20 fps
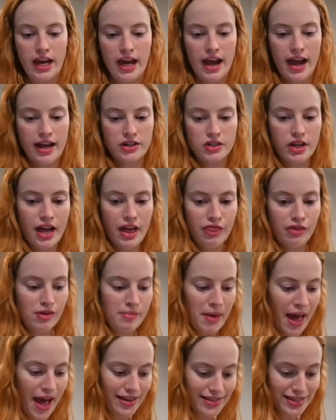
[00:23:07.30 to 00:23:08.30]
I actually got three
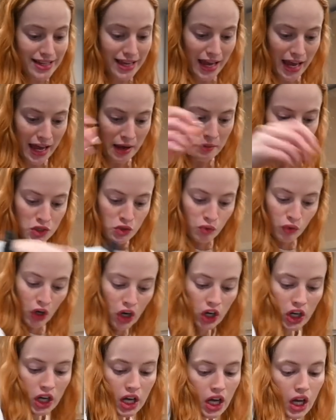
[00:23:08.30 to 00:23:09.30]
bags. I was
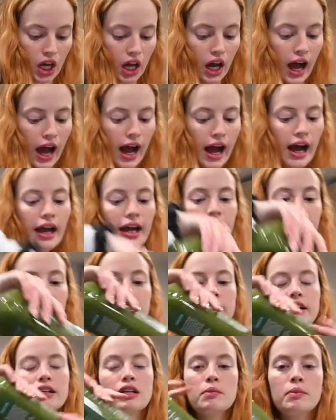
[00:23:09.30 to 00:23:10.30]
wrong. I
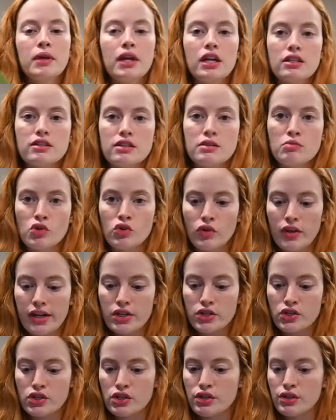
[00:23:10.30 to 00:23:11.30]
ended up getting some
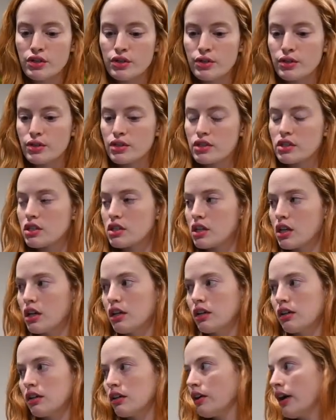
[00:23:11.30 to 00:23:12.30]
green juice.
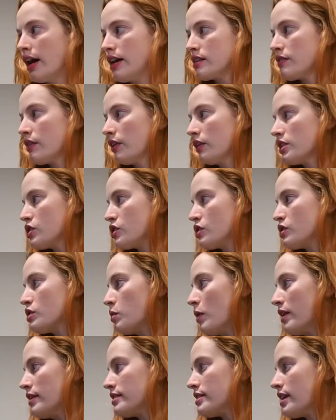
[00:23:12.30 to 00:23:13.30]
You guys, I've only juiced
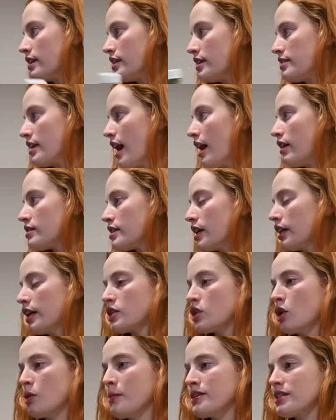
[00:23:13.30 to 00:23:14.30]
once in this house. I like
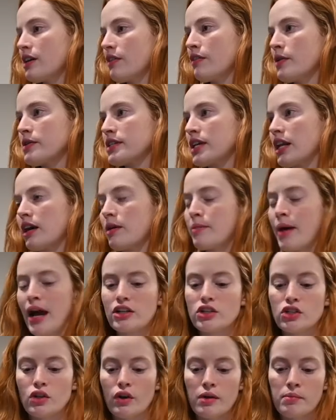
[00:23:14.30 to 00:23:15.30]
told myself I was gonna get
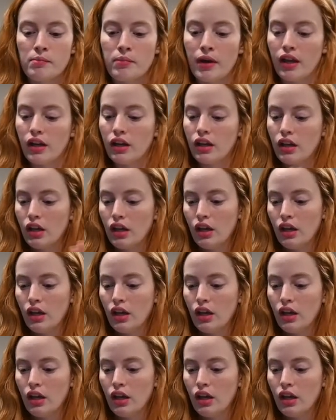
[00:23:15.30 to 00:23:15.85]
back to it, but